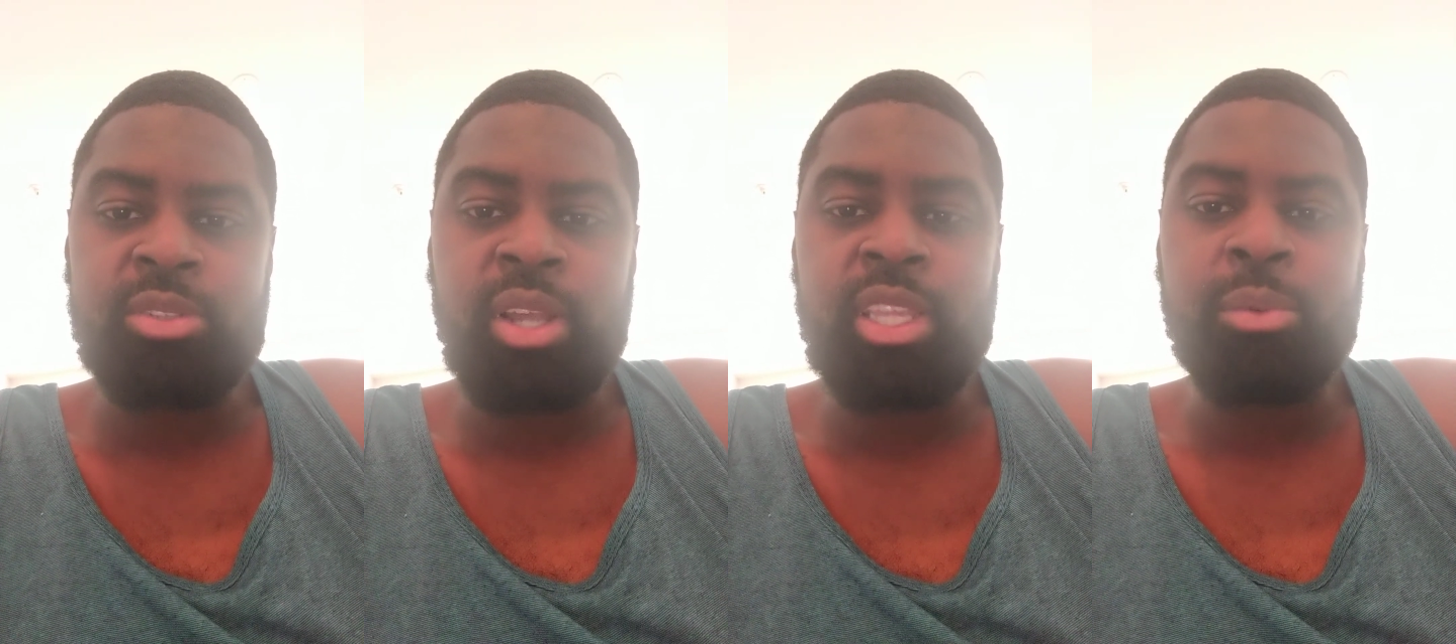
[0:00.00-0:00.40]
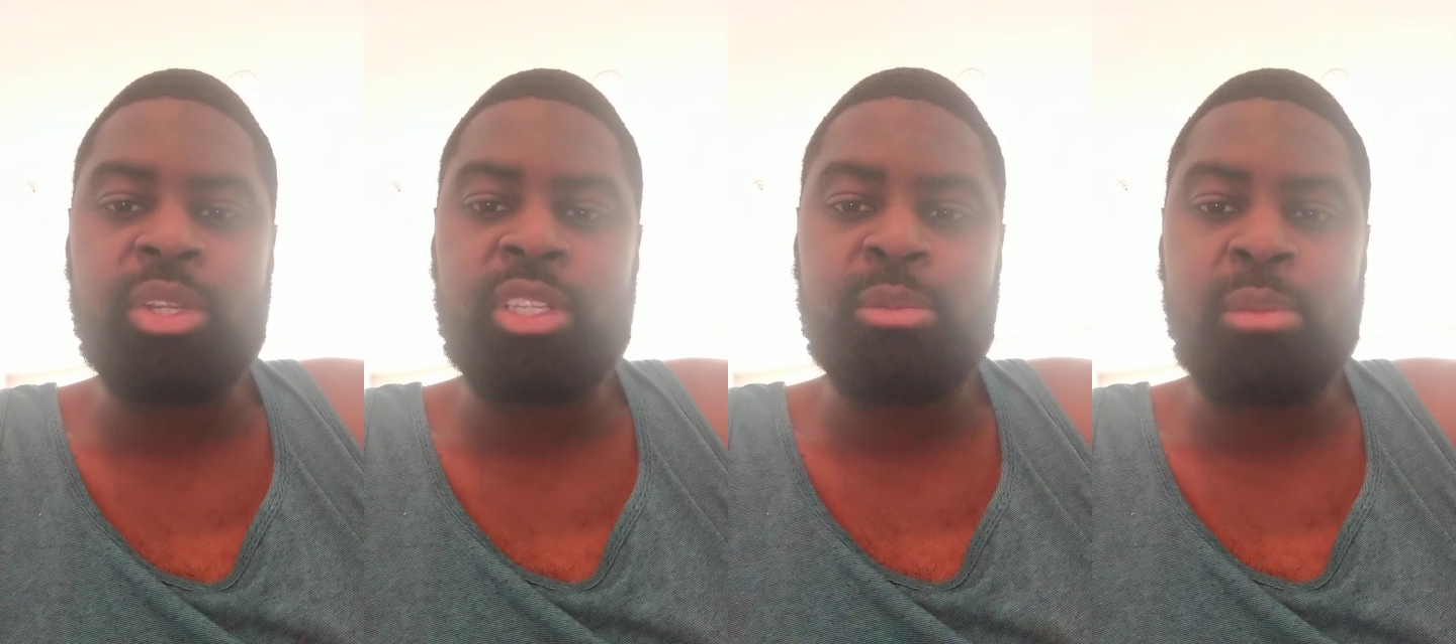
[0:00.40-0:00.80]
So I think we
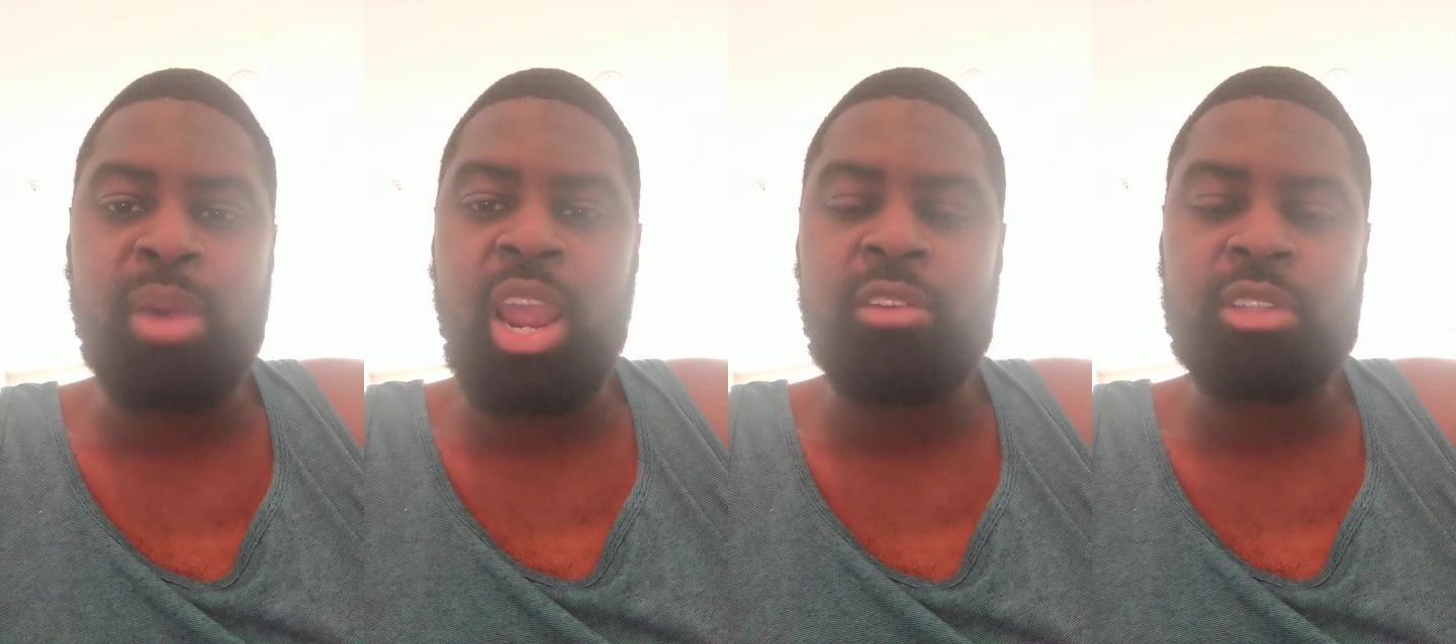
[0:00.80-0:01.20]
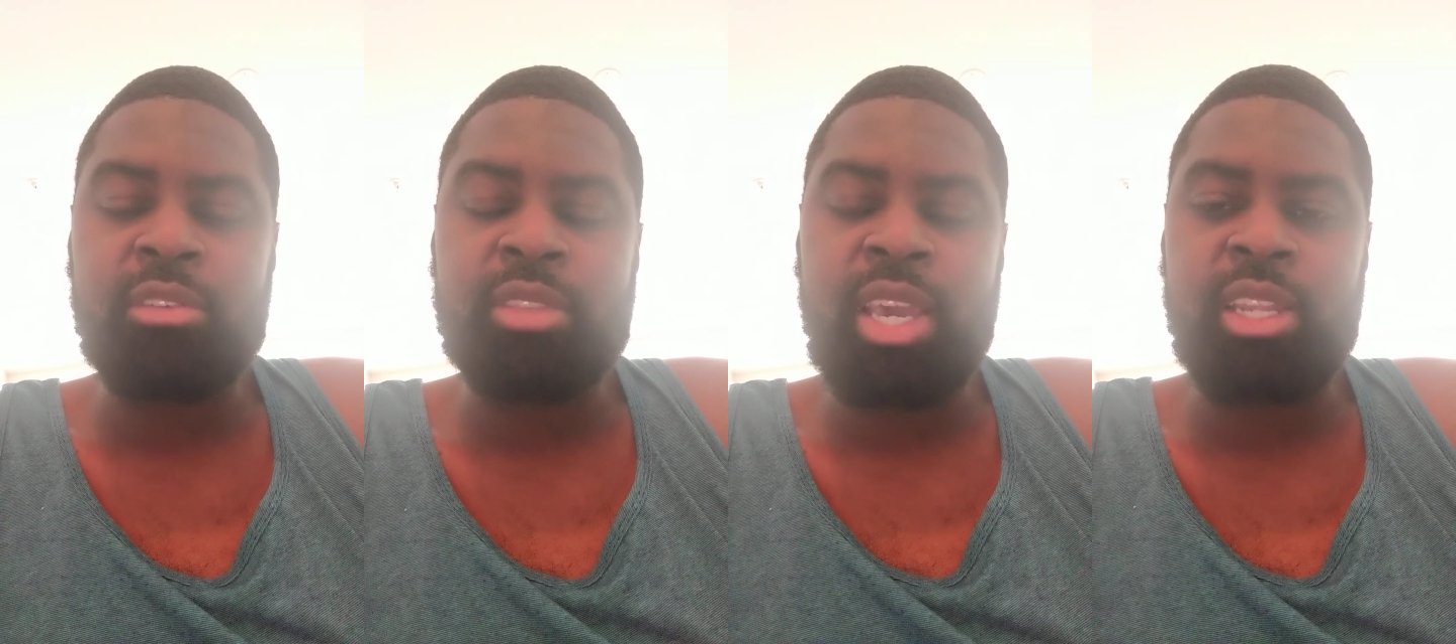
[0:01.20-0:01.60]
need to be mindful
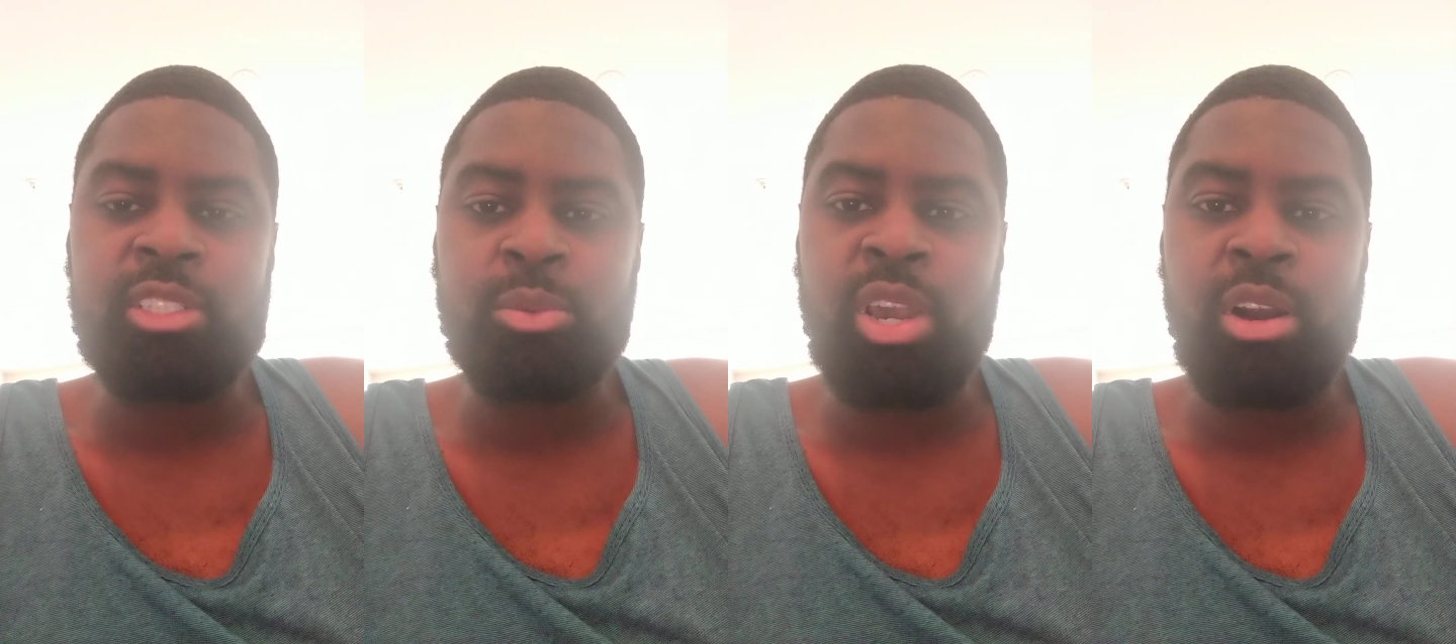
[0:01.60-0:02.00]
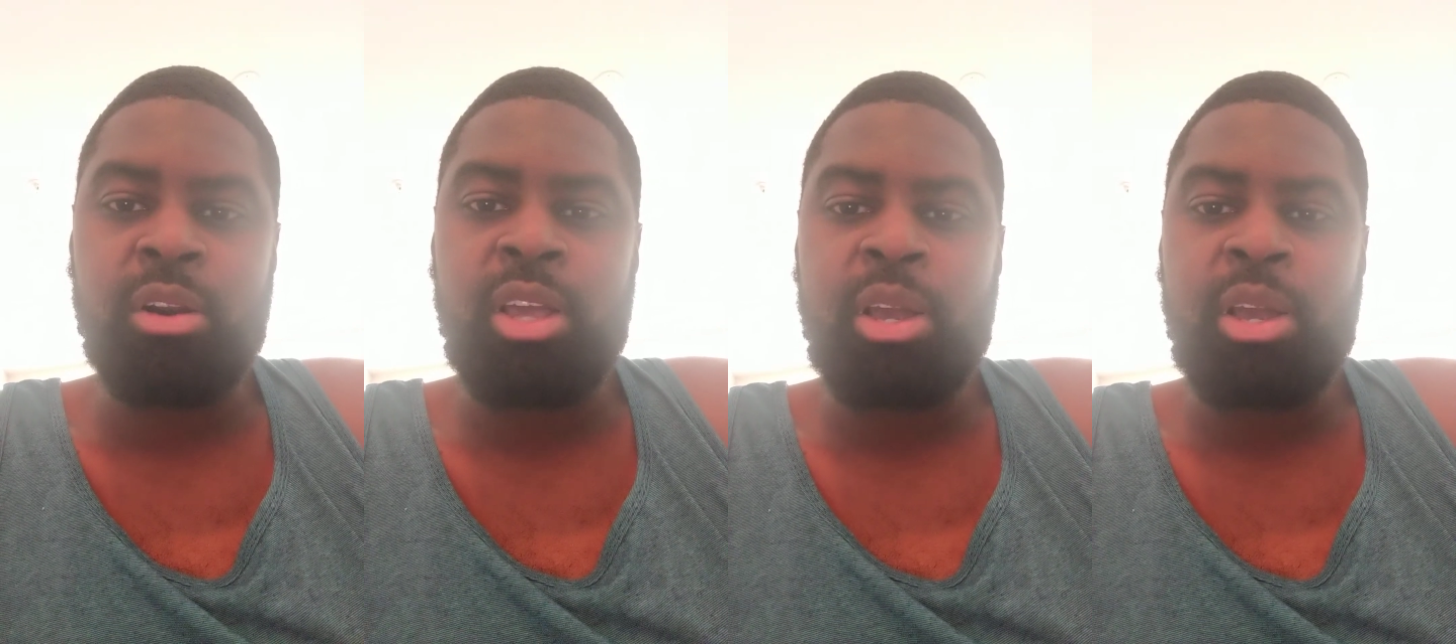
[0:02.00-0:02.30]
of that as well.